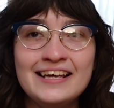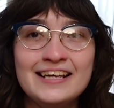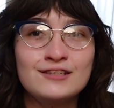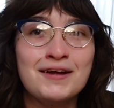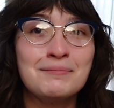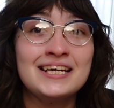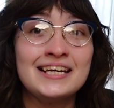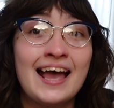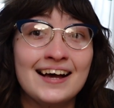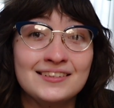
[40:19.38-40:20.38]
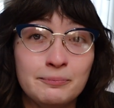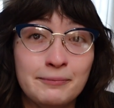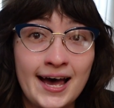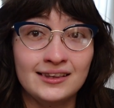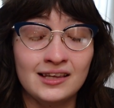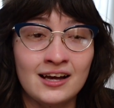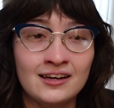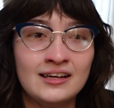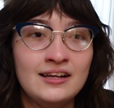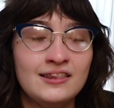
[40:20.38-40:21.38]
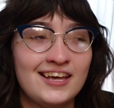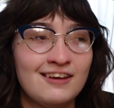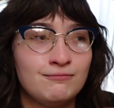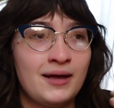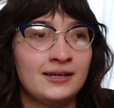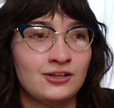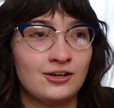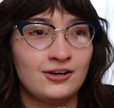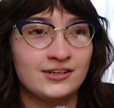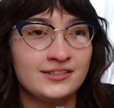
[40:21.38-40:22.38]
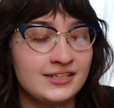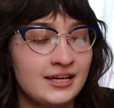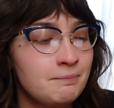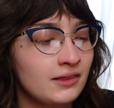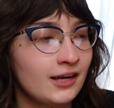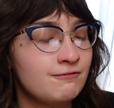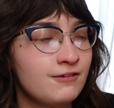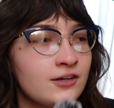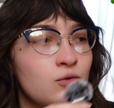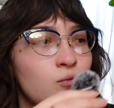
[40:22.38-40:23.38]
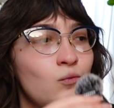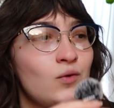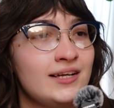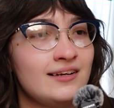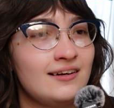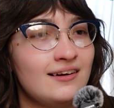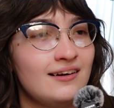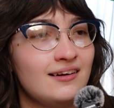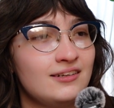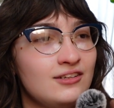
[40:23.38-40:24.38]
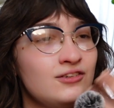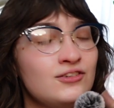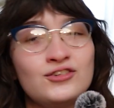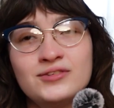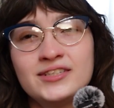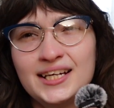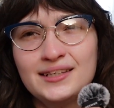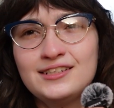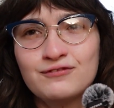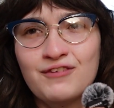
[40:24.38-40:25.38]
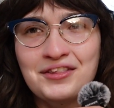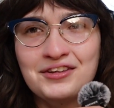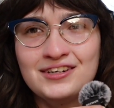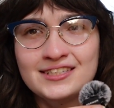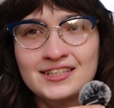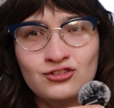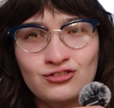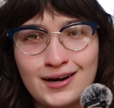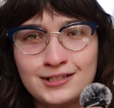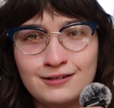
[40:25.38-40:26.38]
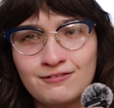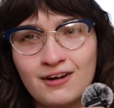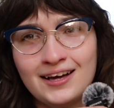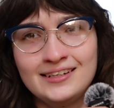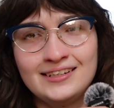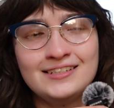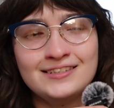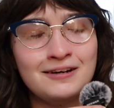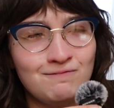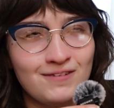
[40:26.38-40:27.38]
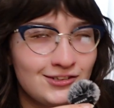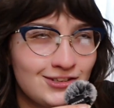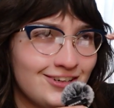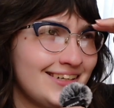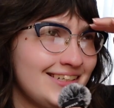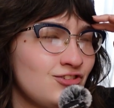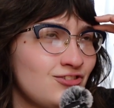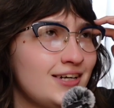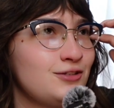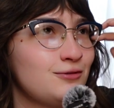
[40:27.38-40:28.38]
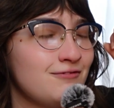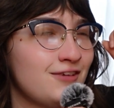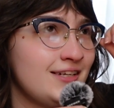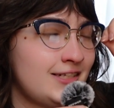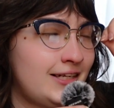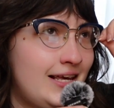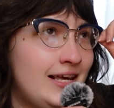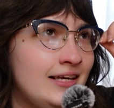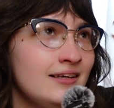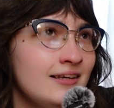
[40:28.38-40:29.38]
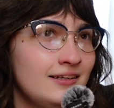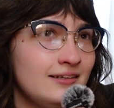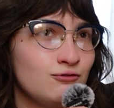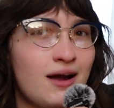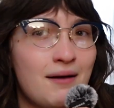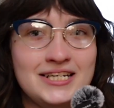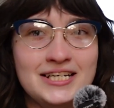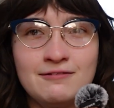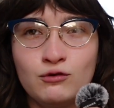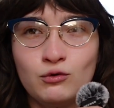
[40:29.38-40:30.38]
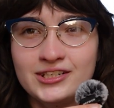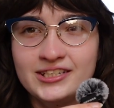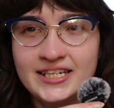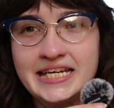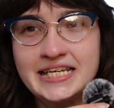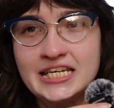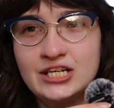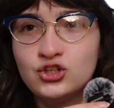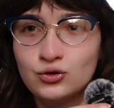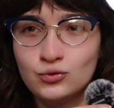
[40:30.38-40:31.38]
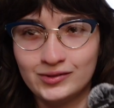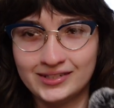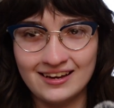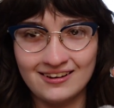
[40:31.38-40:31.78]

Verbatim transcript: His family has bad luck, they've been cursed. In fact, when so Stanley's father is like trying to find he's an inventor and he's trying to invent a remedy for stinky shoes,